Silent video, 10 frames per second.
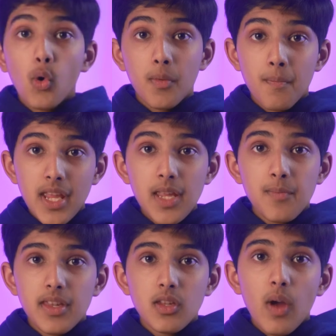Or
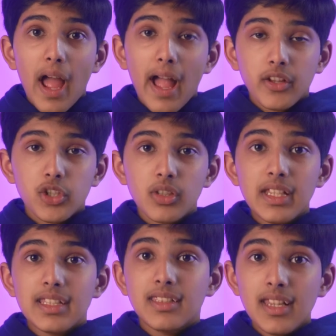maybe you
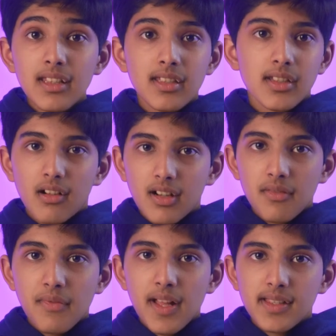actually did start
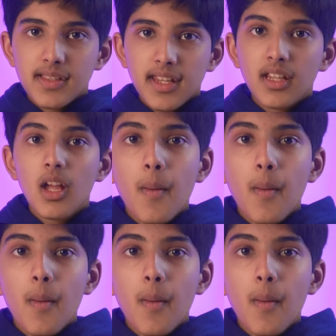investing,